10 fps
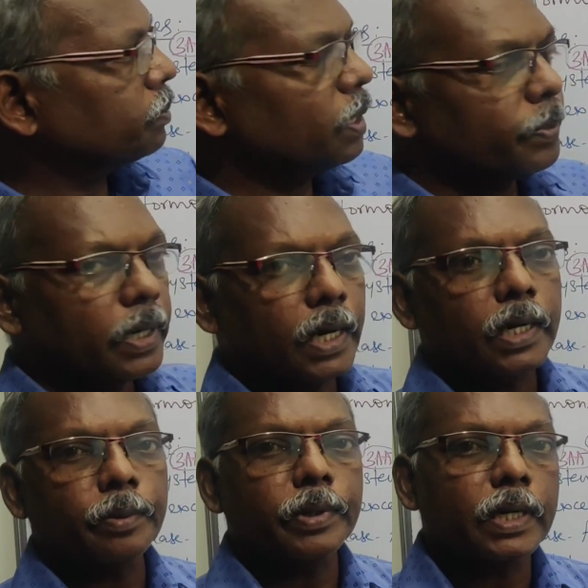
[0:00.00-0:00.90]
It may be
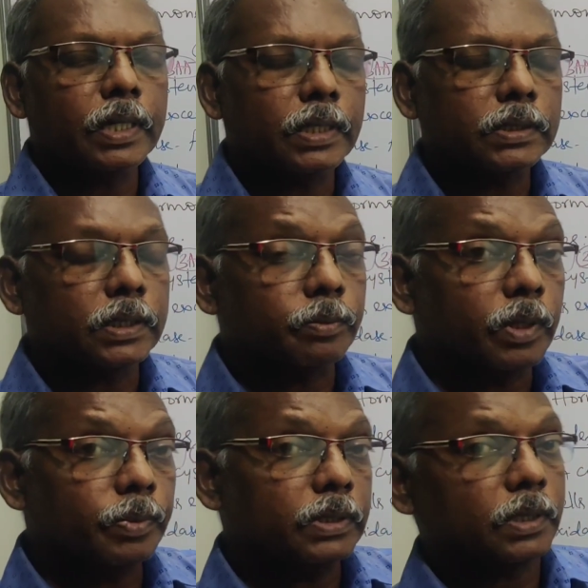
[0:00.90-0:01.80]
antibiotics. It
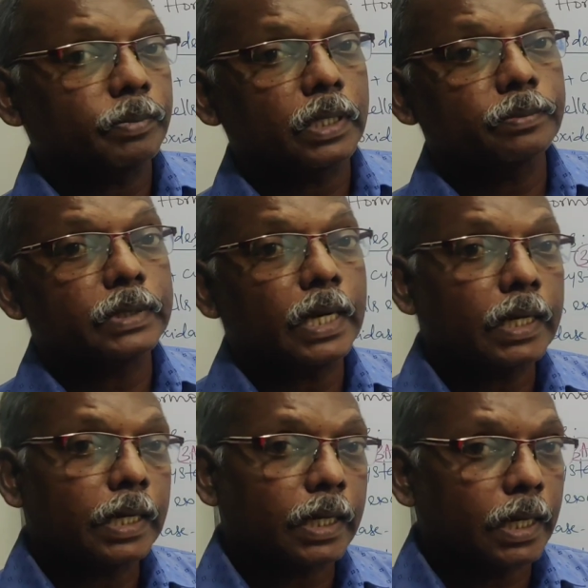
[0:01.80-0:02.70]
may be sometimes
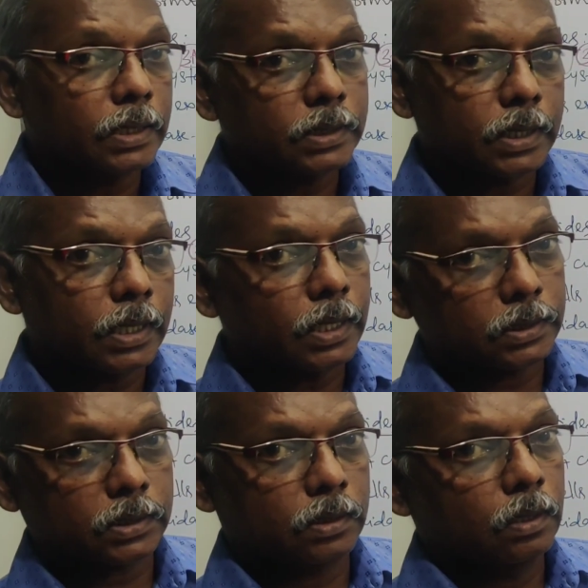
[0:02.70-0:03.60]
anti-cancer
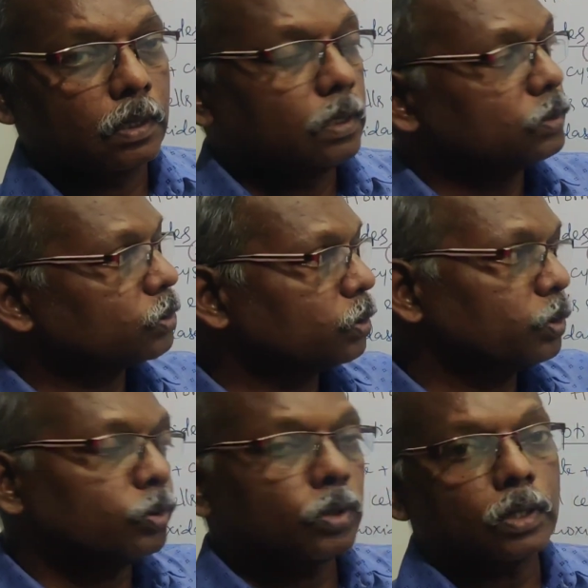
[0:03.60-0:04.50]
drugs. So
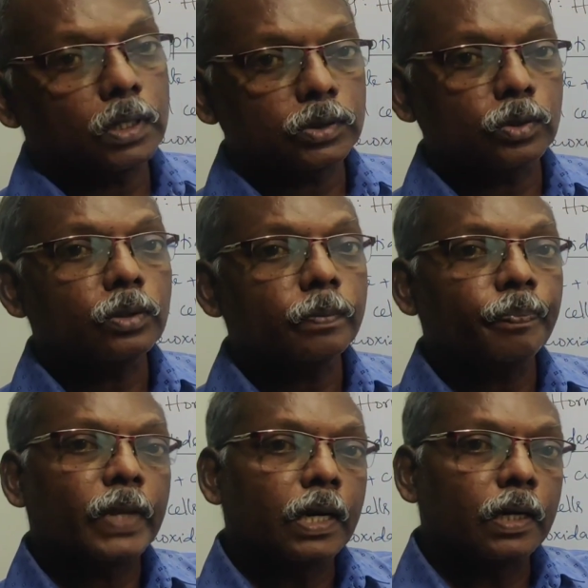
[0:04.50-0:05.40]
you also
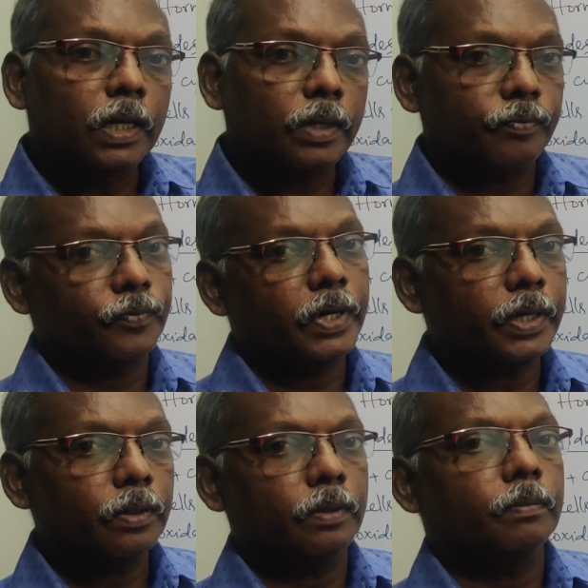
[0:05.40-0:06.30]
take
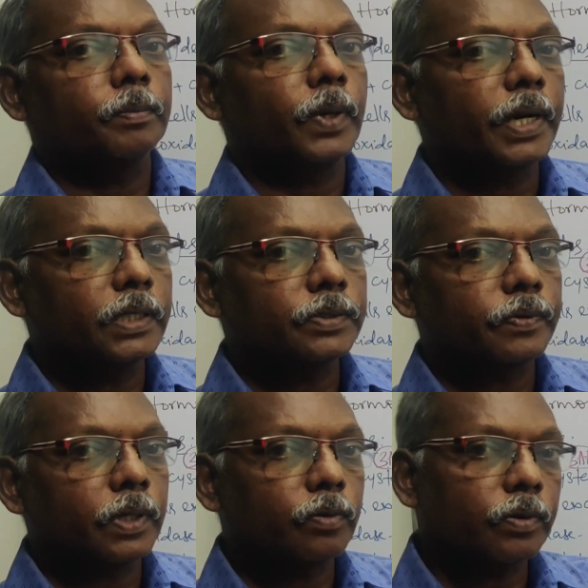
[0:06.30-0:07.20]
5 points
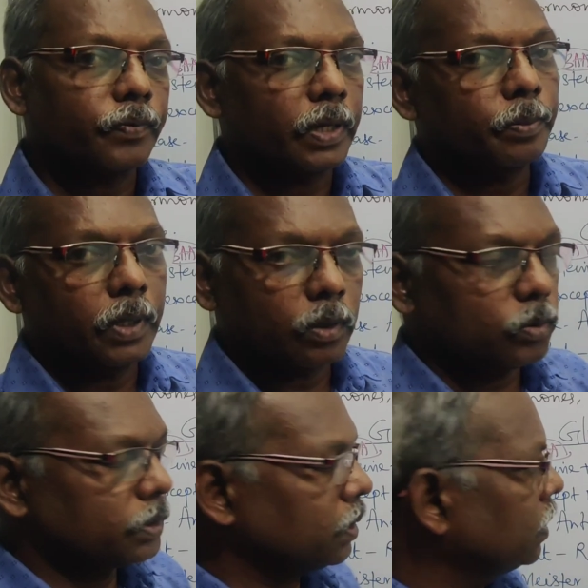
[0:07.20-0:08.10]
for your 5-mark question.